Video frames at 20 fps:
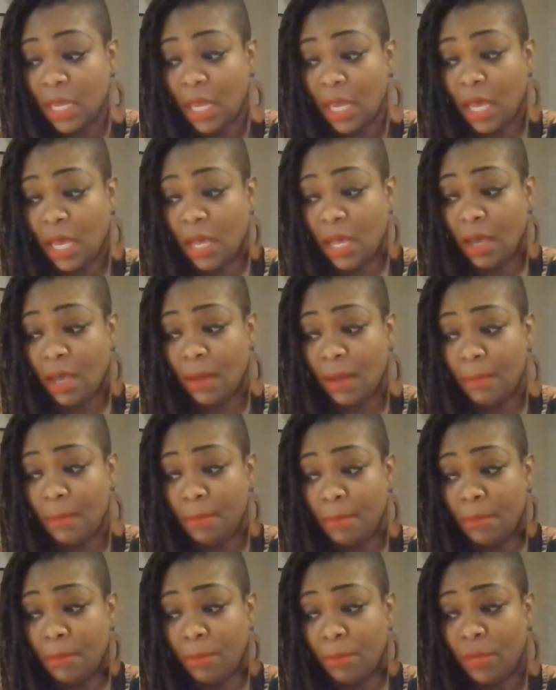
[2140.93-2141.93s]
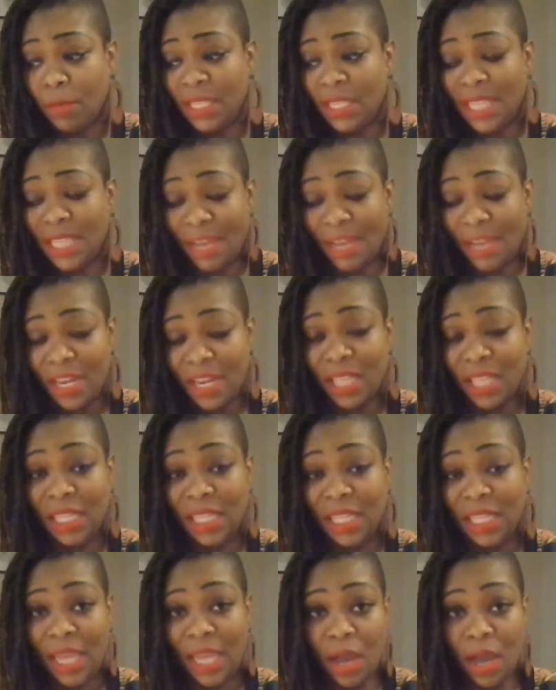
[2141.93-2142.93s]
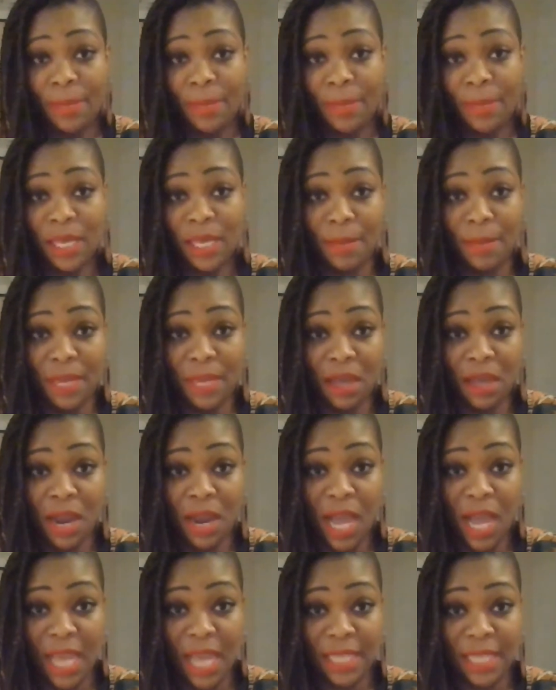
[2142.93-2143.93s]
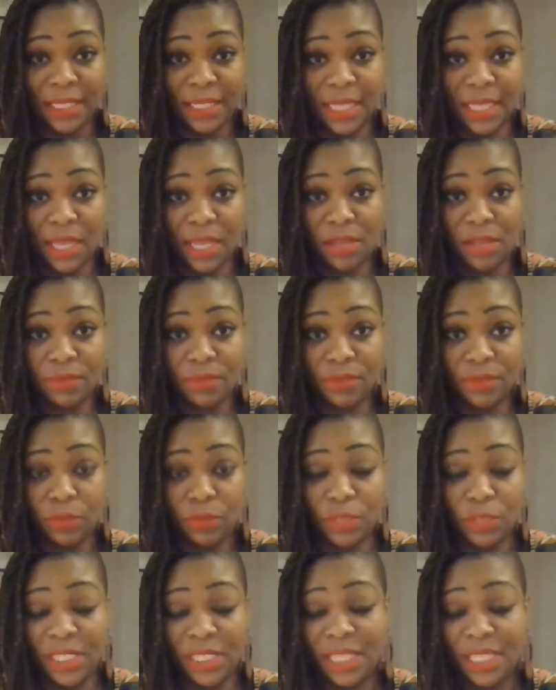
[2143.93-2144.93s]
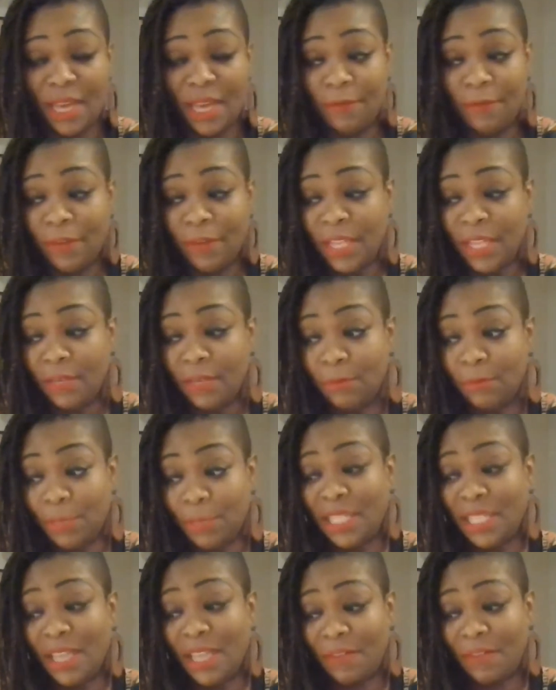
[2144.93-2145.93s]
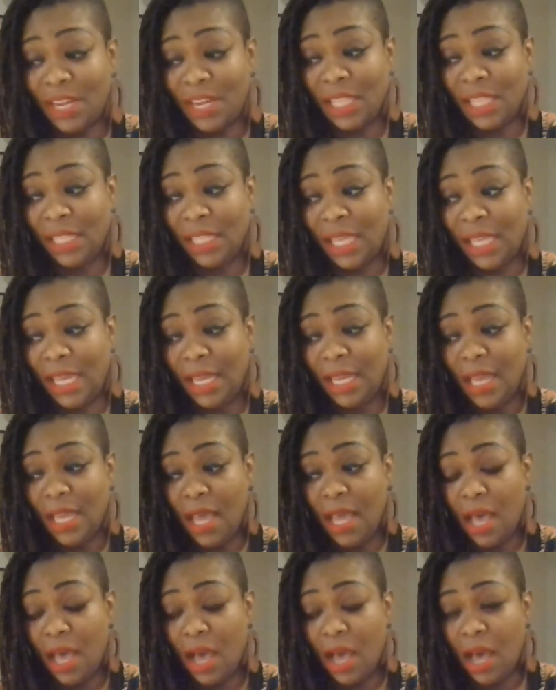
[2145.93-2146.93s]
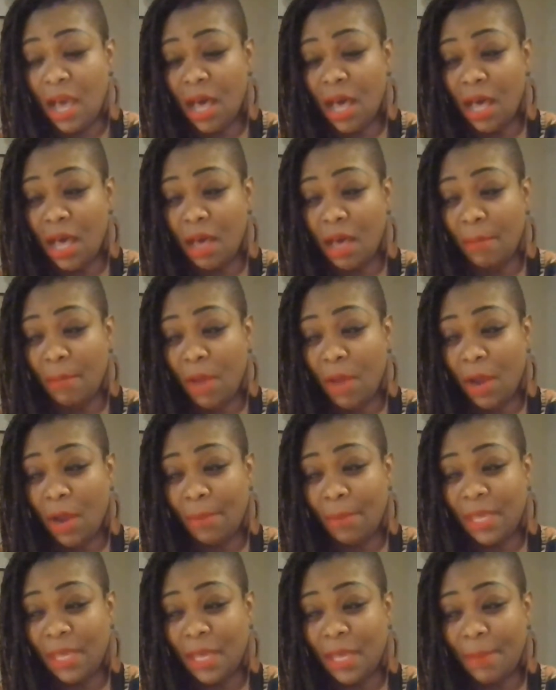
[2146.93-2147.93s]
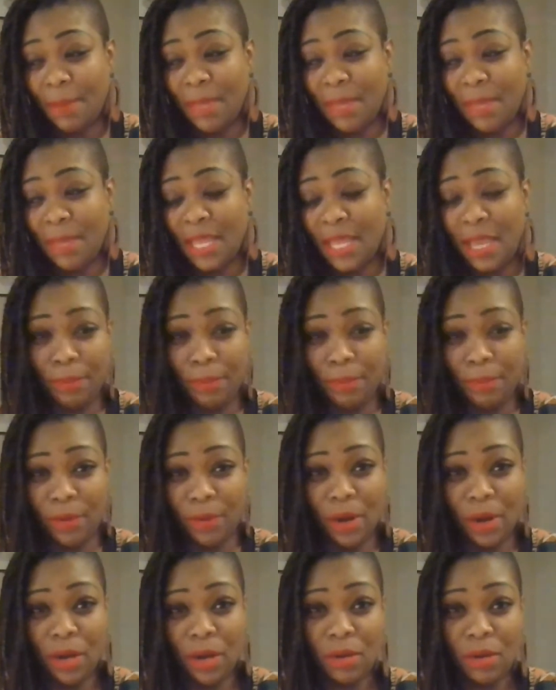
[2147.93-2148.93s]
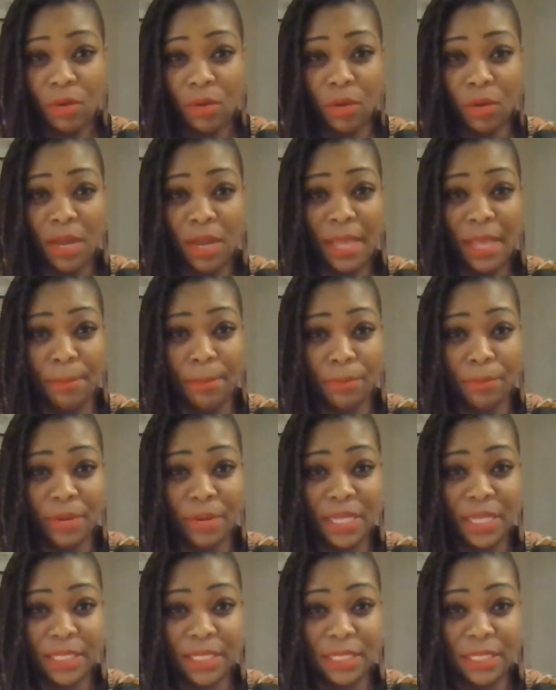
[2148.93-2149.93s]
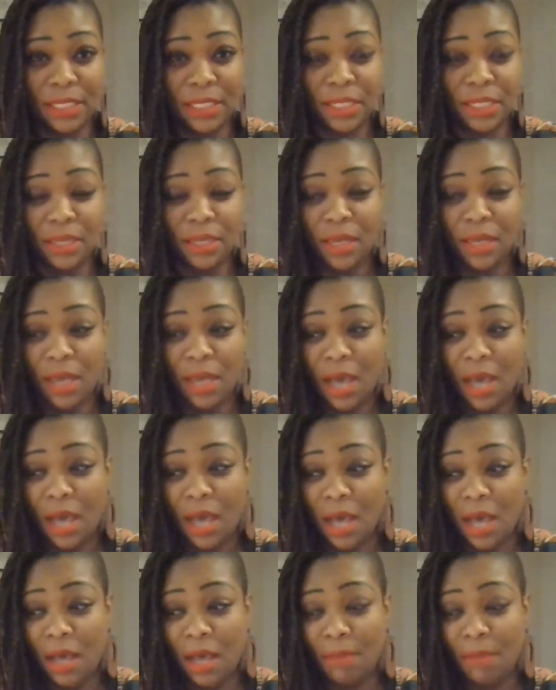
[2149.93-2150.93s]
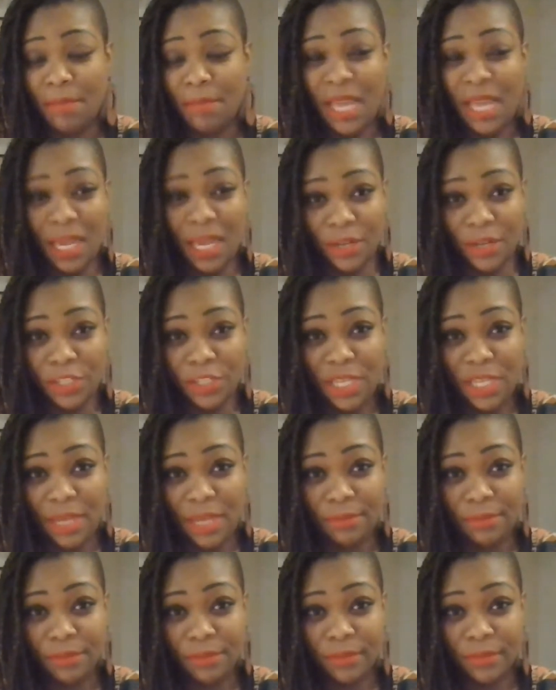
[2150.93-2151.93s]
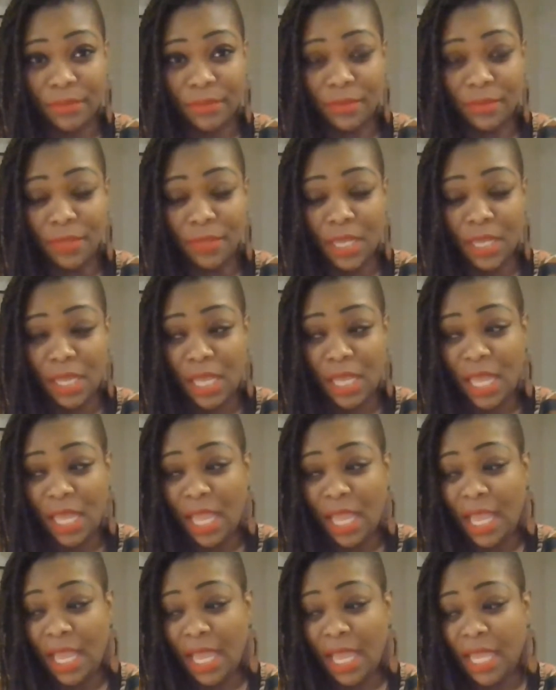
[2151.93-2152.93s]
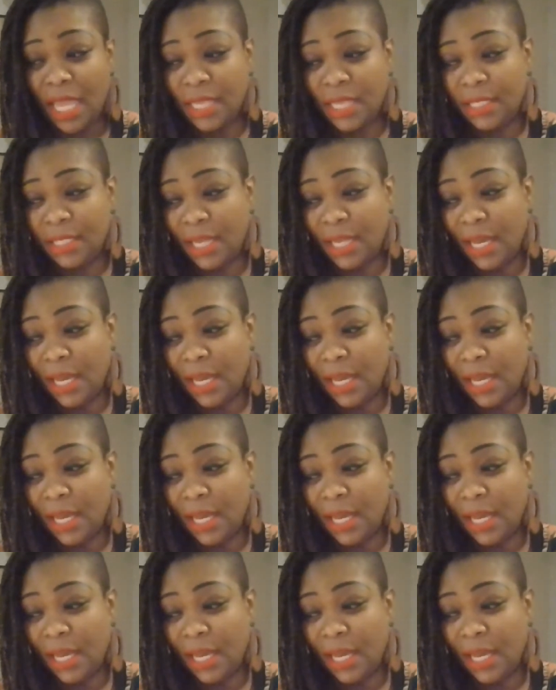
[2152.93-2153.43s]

We definitely are becoming our highest selves. We definitely are becoming emperor or empress energy. And